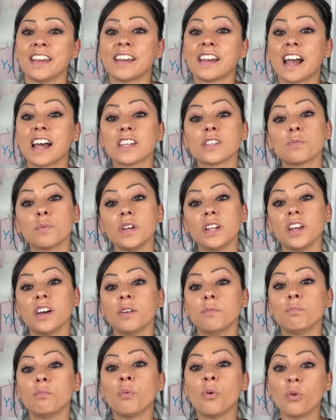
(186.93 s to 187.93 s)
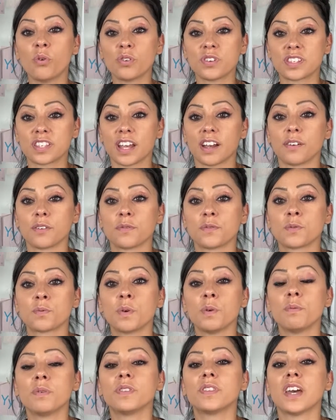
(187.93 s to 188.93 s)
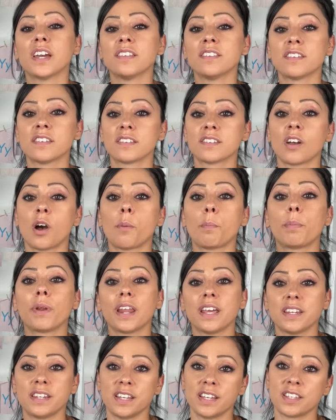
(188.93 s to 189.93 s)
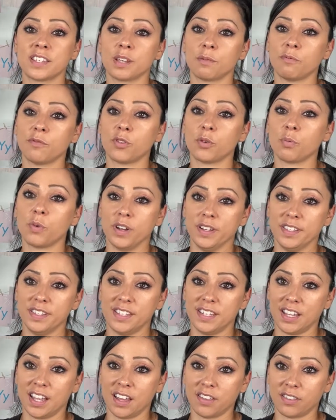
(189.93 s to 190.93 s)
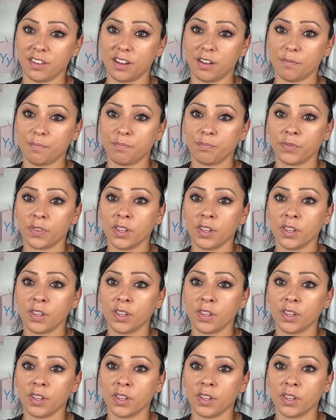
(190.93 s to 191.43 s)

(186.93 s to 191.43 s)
As we learn more sounds, we would then start blending some of the words together.